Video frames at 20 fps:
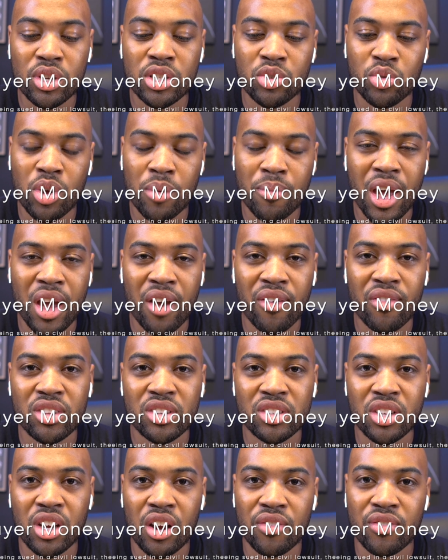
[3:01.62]
why I'm having this
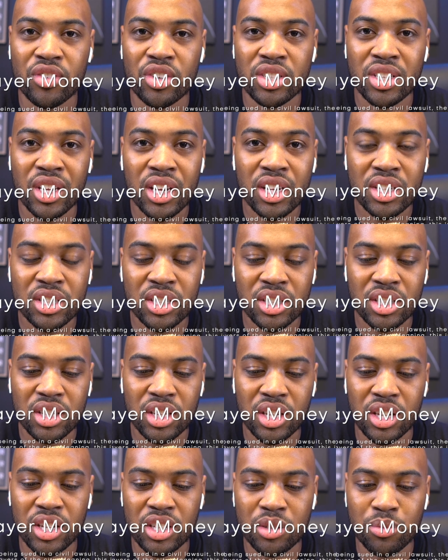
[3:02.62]
conversation
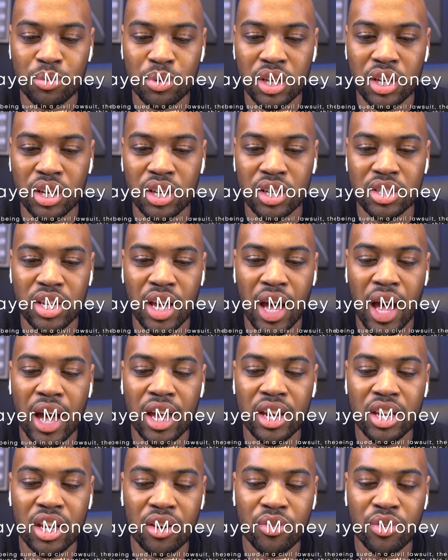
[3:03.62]
is because I
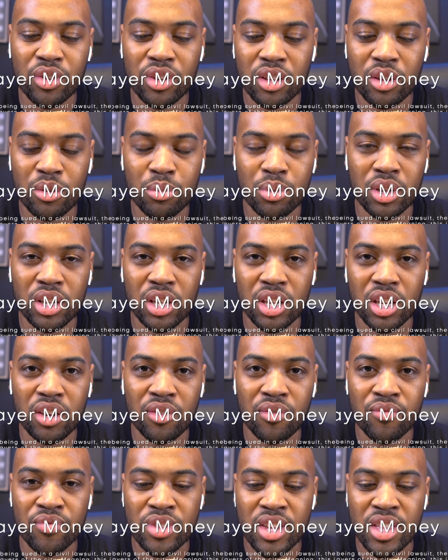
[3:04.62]
definitely believe
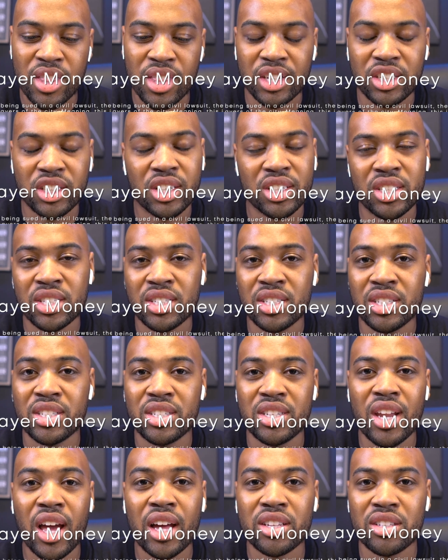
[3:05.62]
that justice is
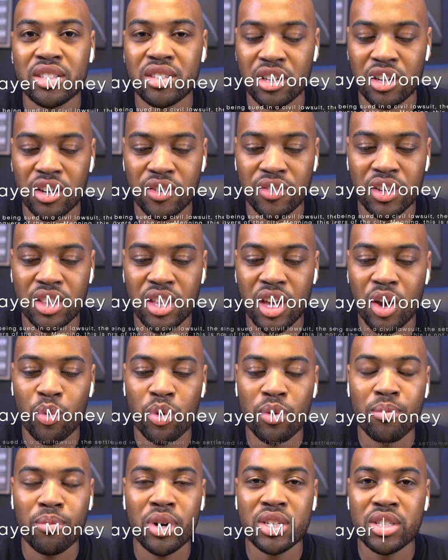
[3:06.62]
not served and that we
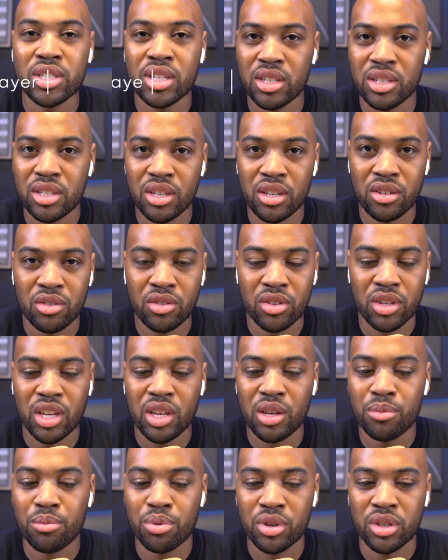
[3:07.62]
must continue to keep
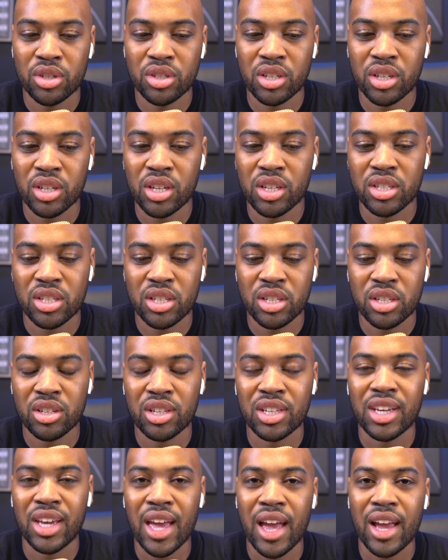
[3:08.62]
pushing until
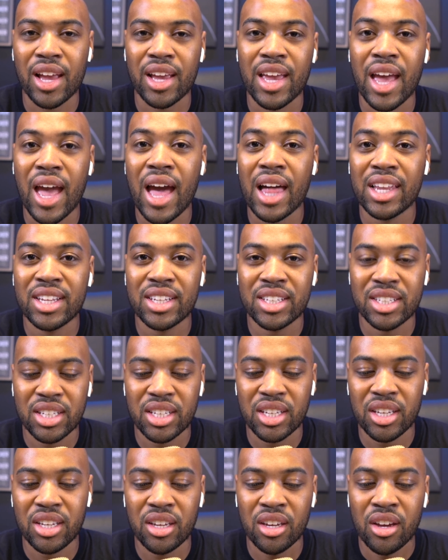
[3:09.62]
the
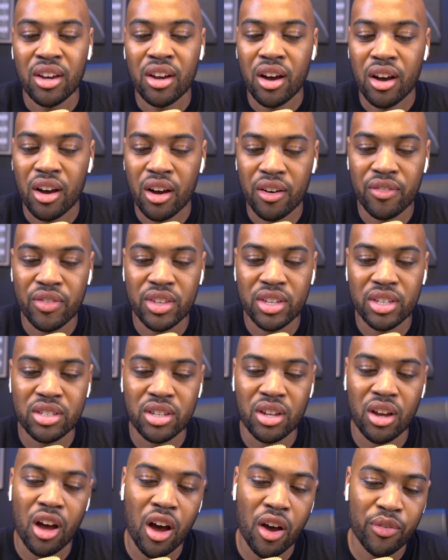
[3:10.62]
legality of these
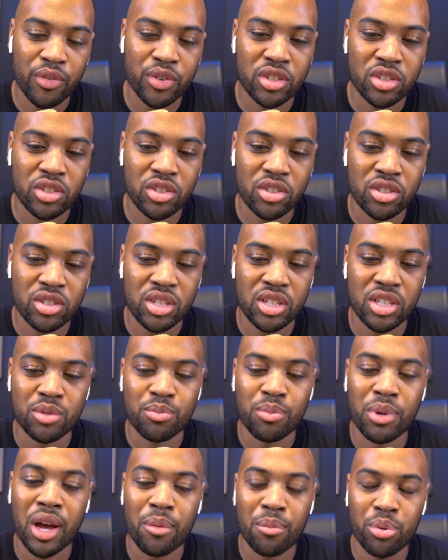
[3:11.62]
officers is by
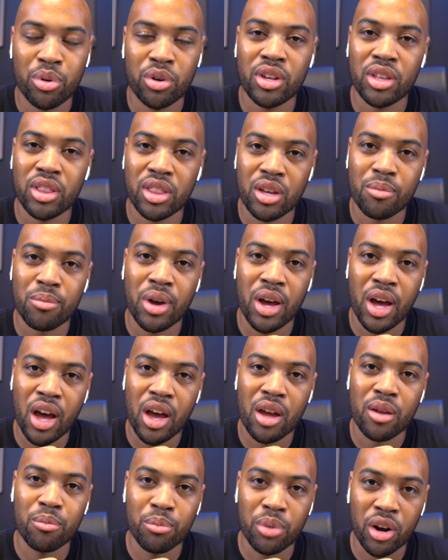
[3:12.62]
putting them behind
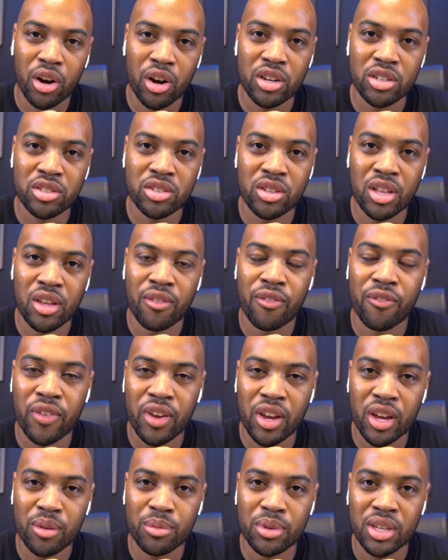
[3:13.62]
bars so that
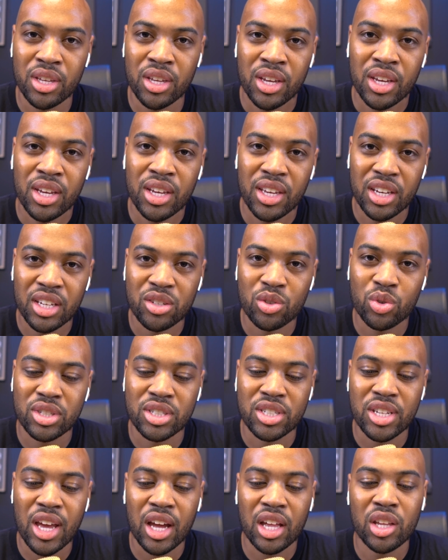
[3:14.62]
family gets
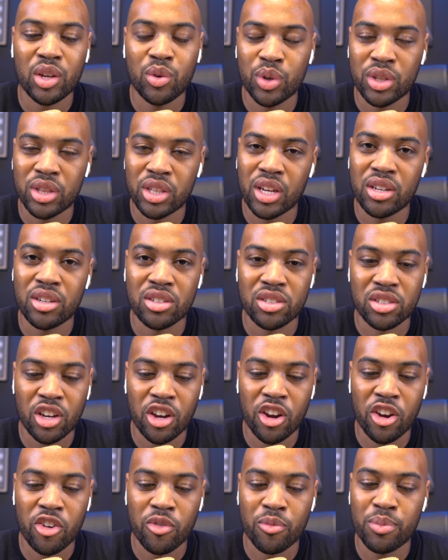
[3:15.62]
exactly what they
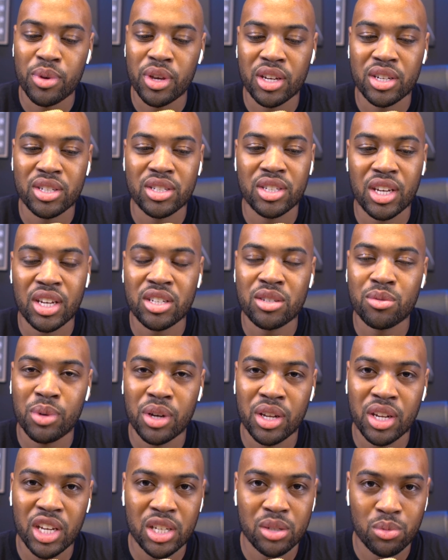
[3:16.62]
deserve. Because yes, money
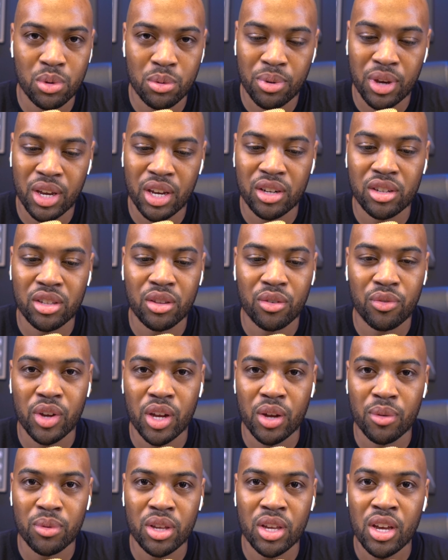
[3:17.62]
has been paid to the
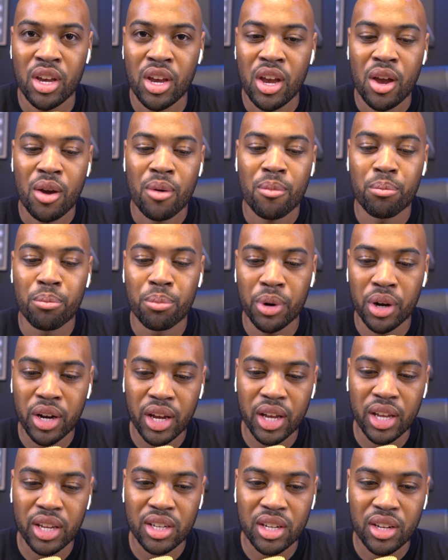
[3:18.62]
family, but